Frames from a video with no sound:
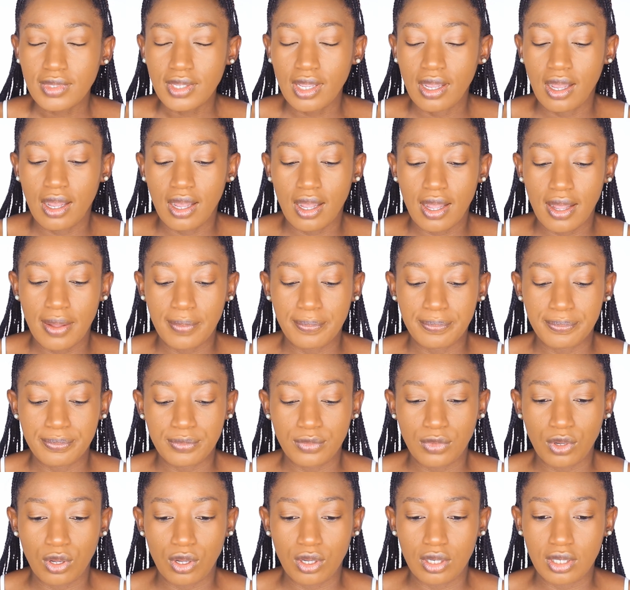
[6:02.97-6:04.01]

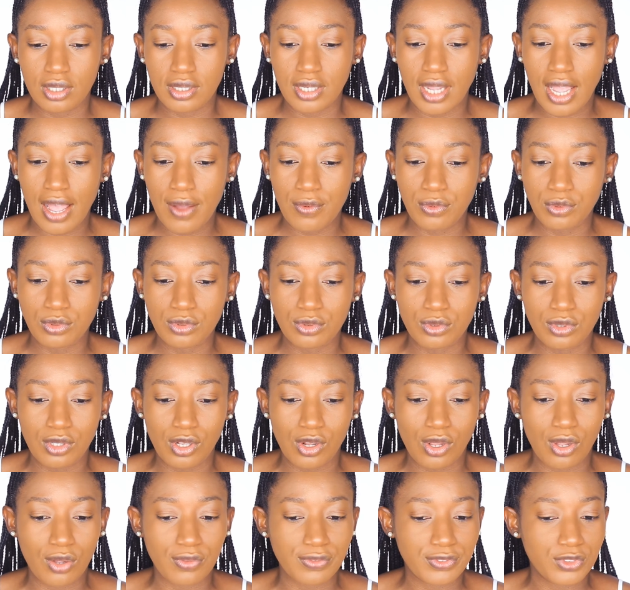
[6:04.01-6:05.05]
But I wouldn't
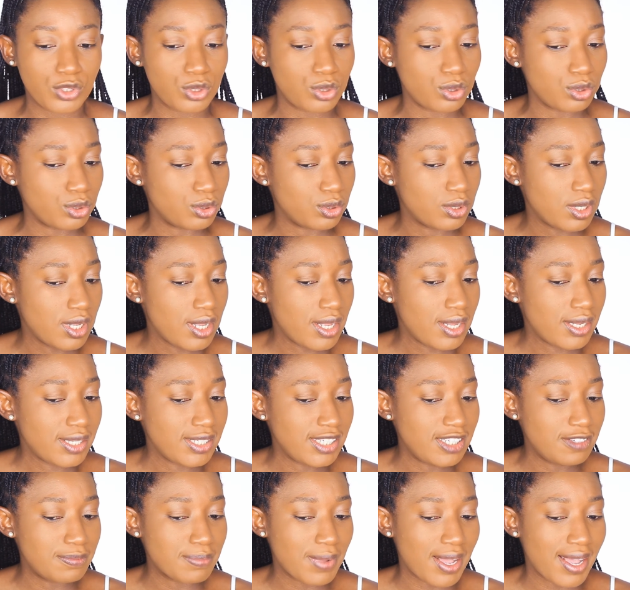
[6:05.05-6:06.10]
love to
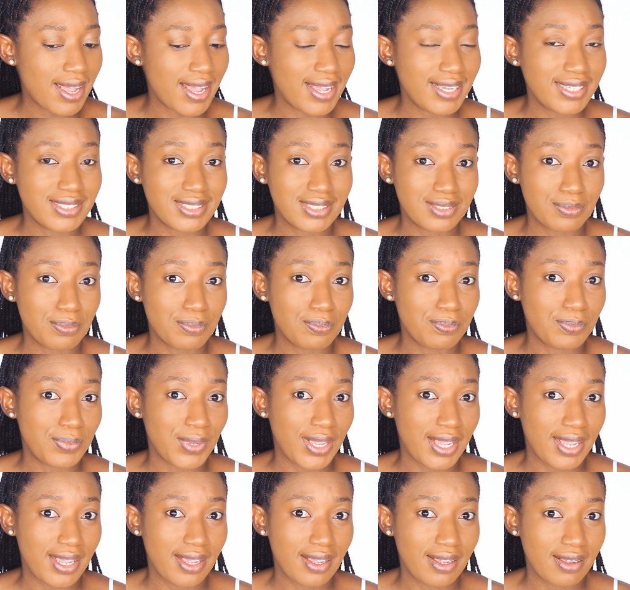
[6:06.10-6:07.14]
leave my eyes
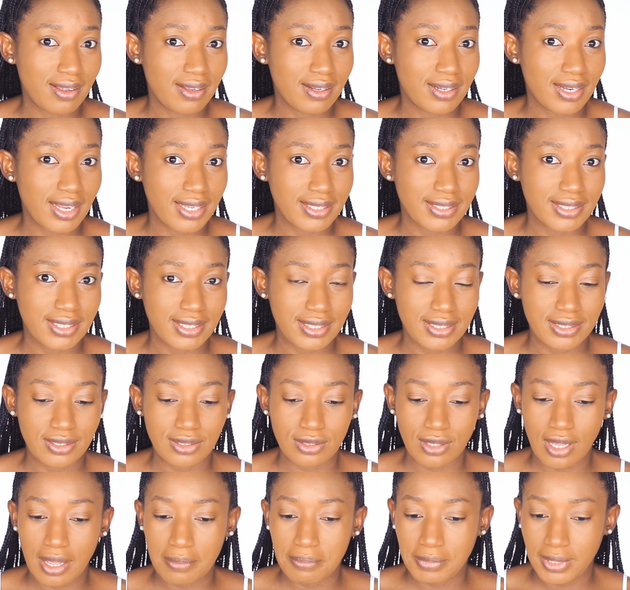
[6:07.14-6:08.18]
bare like this.
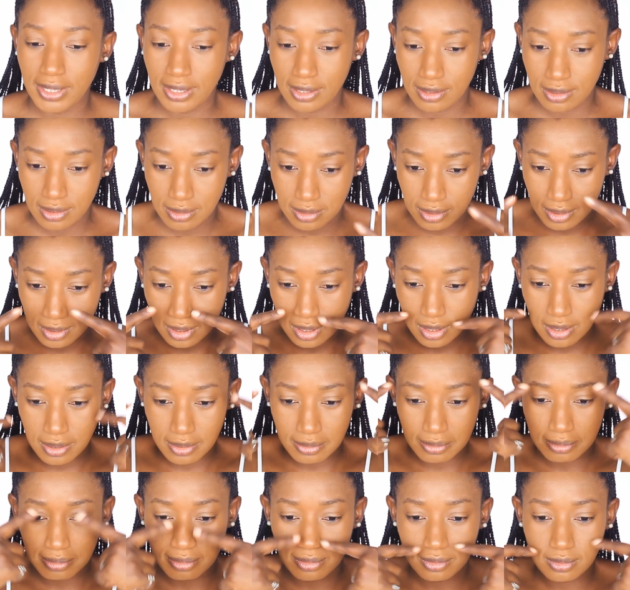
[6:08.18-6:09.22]
I mean,
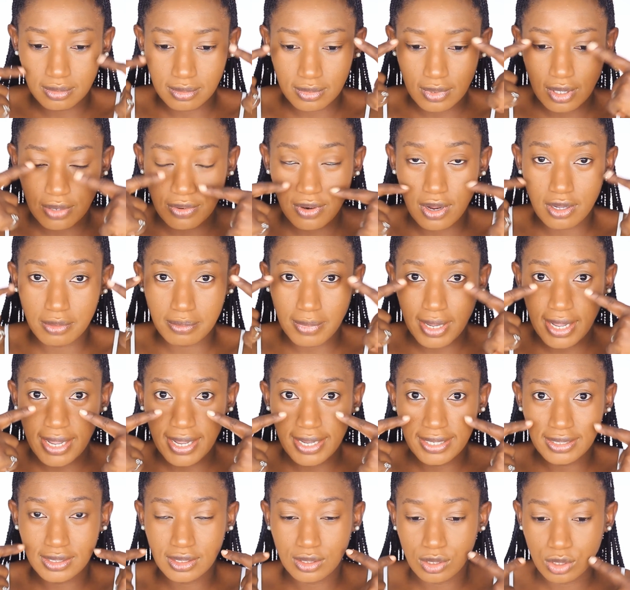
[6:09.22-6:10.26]
around my
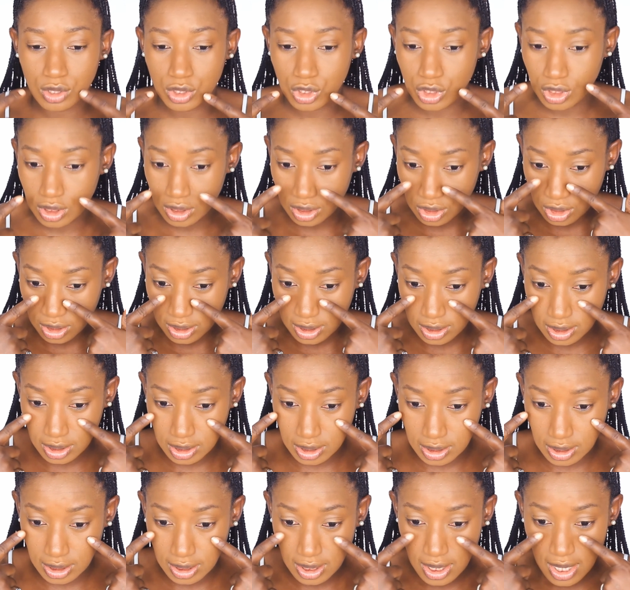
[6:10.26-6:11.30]
eyes, because as you can
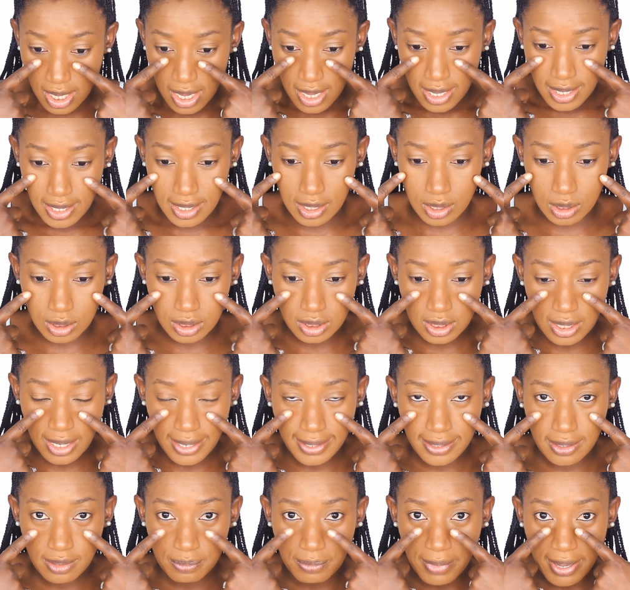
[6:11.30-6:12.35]
see, it looks
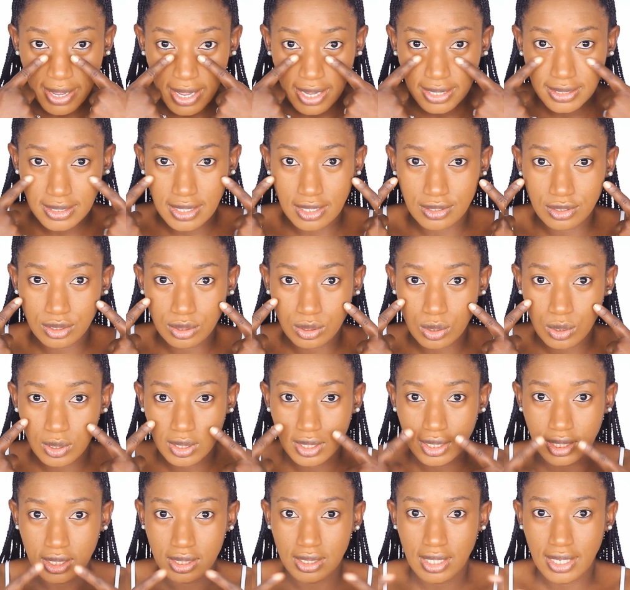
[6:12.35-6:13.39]
like my eyes are
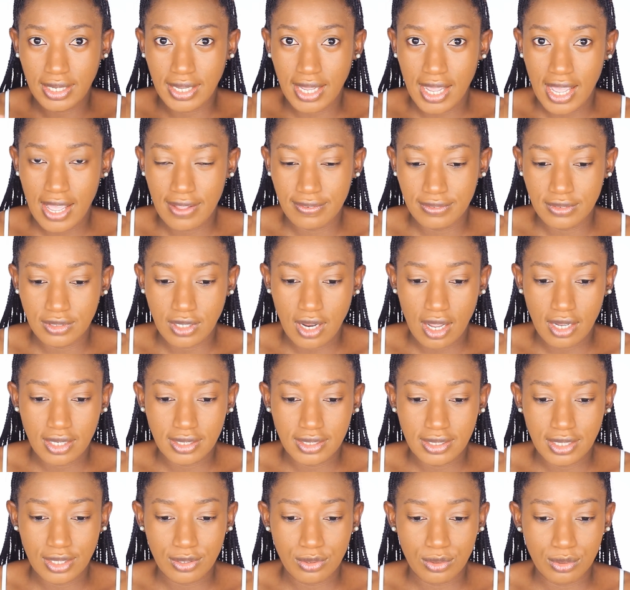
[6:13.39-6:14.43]
sunken, like I have dark
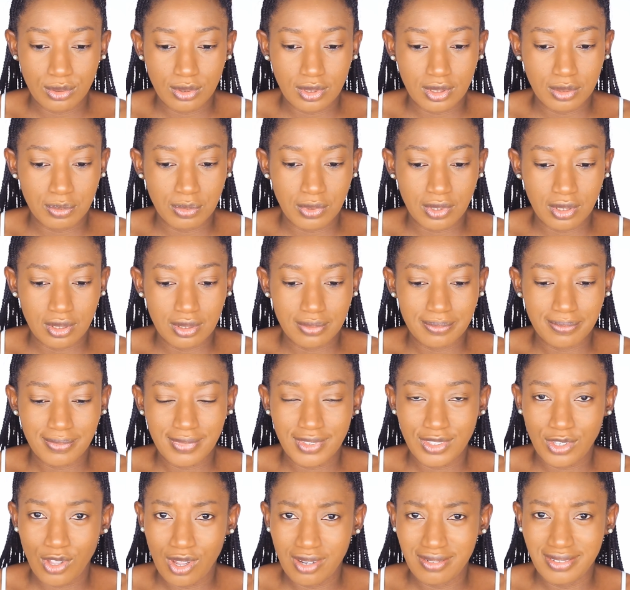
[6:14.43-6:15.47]
circles, but
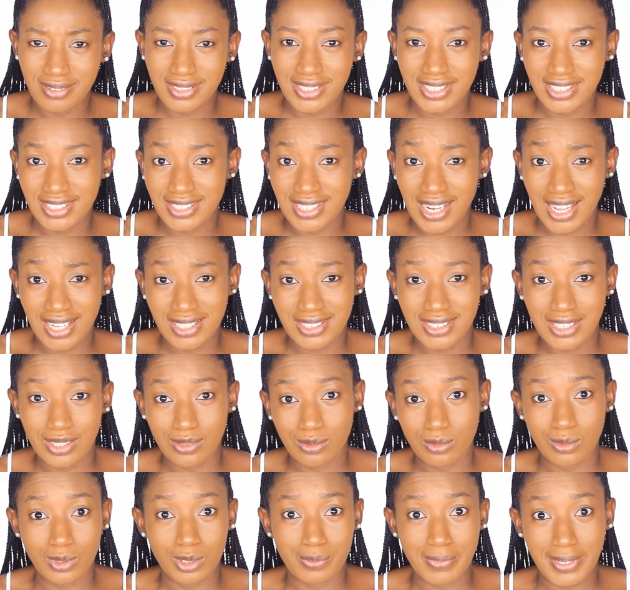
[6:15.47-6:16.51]
not really dark
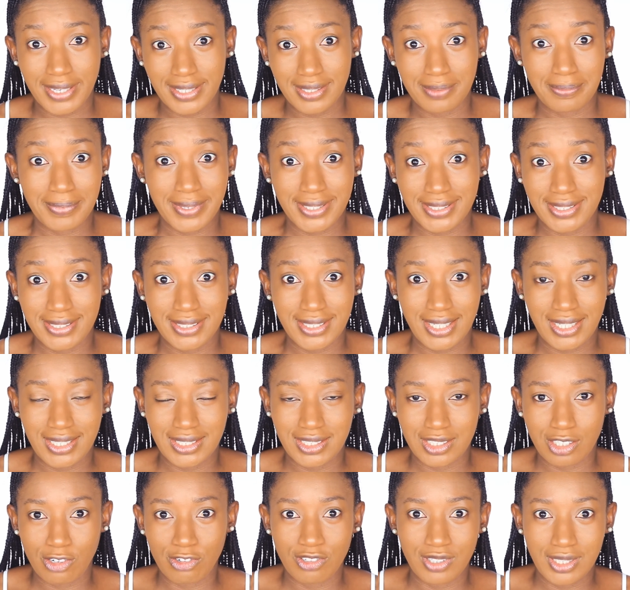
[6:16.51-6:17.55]
circles.
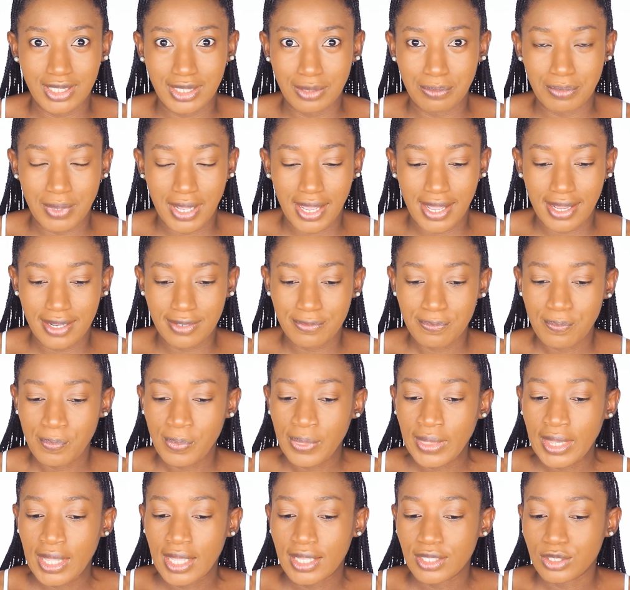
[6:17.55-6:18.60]
It's not really bad.
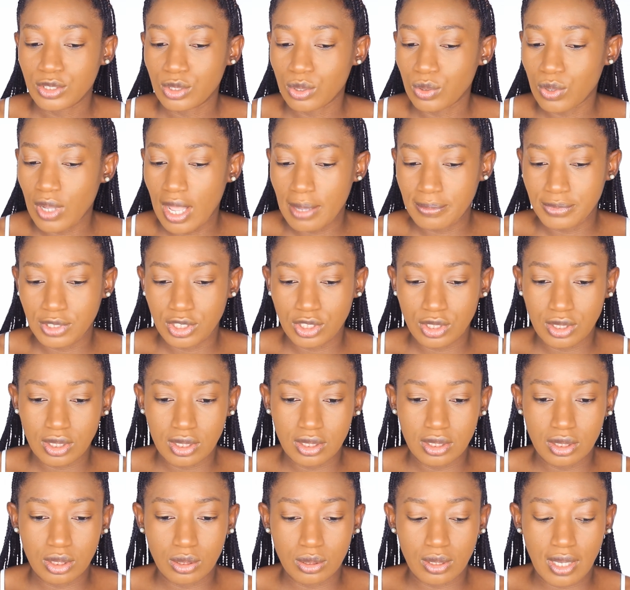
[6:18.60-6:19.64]
So I'm just
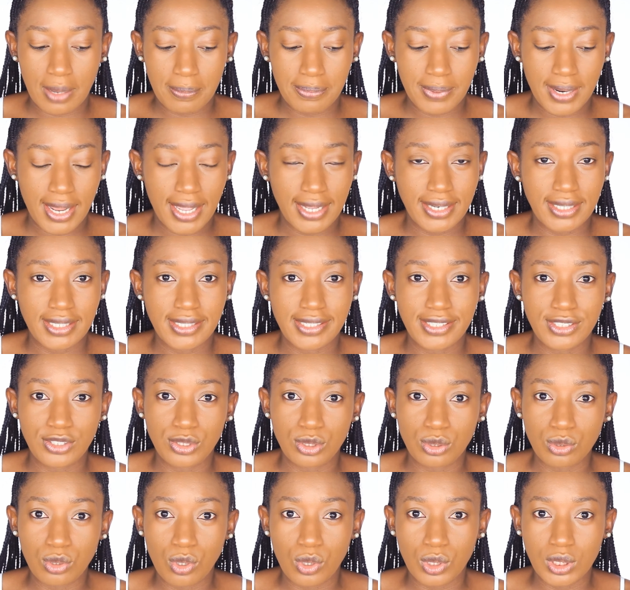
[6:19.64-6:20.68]
going to apply
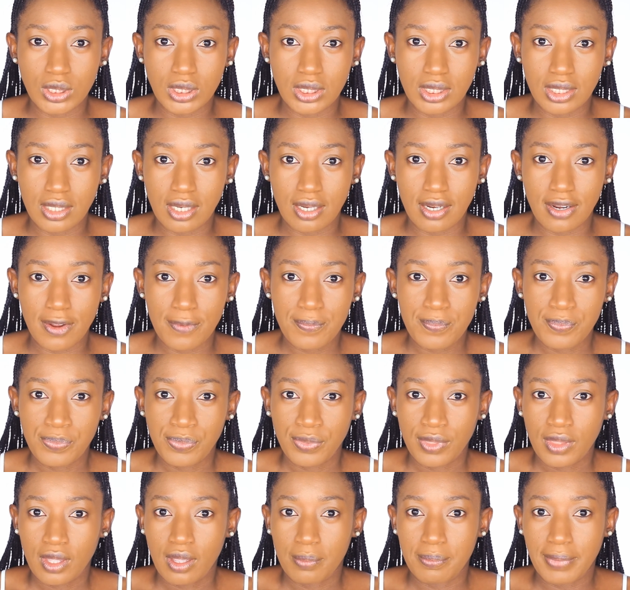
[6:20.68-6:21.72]
little concealer
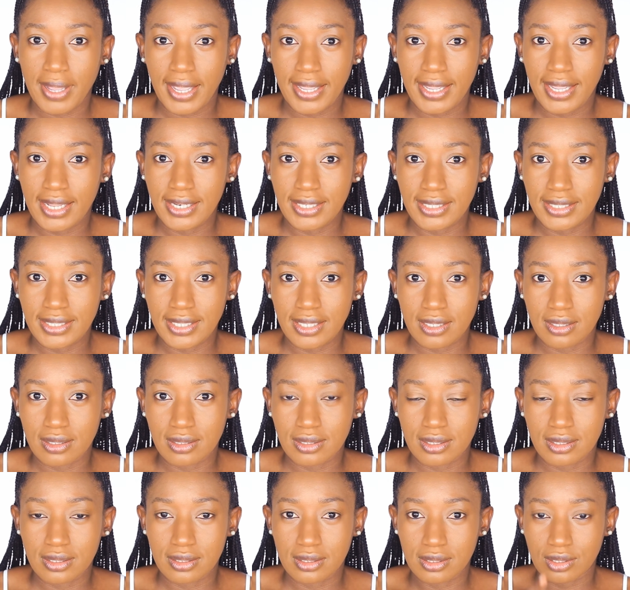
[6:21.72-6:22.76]
by LA
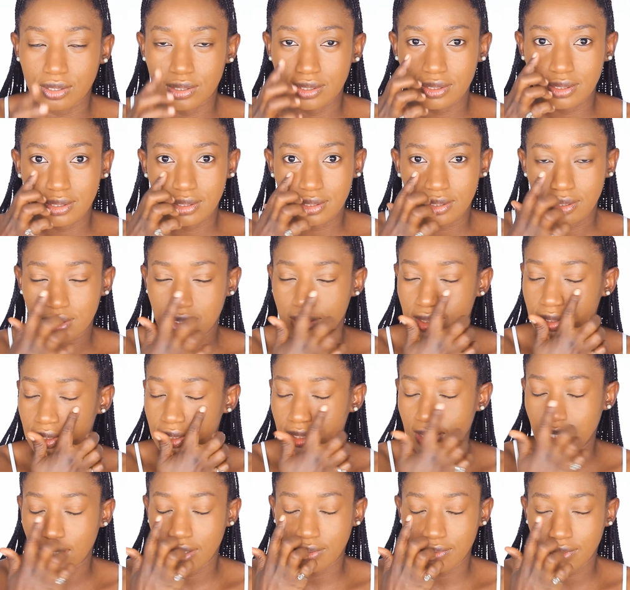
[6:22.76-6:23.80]
Girl on these
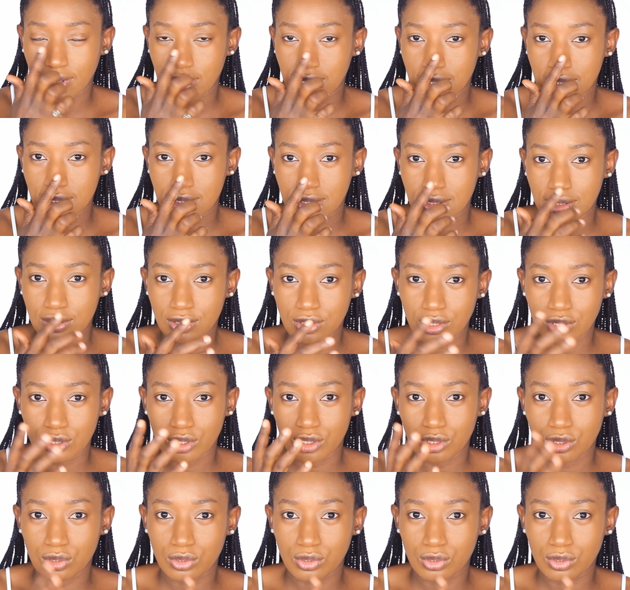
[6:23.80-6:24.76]
areas, just